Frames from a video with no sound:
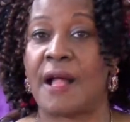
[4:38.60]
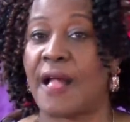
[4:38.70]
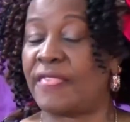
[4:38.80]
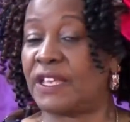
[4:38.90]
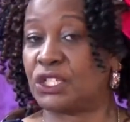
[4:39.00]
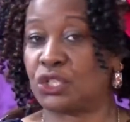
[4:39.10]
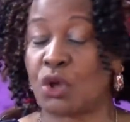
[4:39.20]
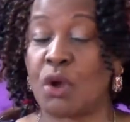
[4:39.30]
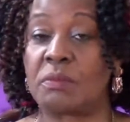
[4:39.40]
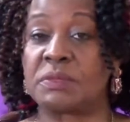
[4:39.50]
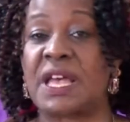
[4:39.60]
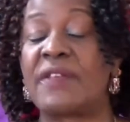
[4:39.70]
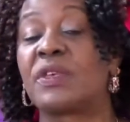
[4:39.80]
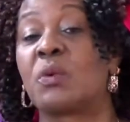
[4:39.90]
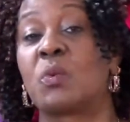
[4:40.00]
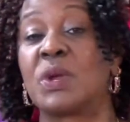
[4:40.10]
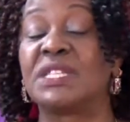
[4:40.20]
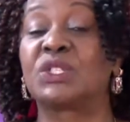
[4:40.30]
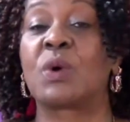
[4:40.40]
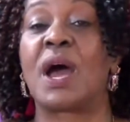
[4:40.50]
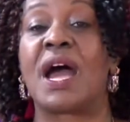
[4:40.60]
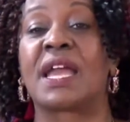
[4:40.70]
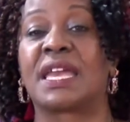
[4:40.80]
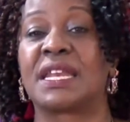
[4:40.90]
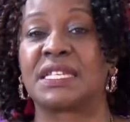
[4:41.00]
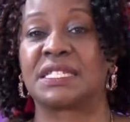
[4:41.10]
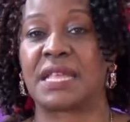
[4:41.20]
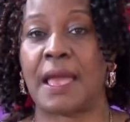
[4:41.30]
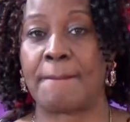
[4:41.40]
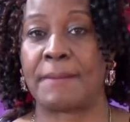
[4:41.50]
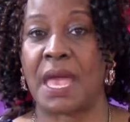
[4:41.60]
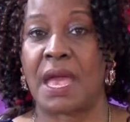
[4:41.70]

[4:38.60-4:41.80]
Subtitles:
and the storms and the winds were against them.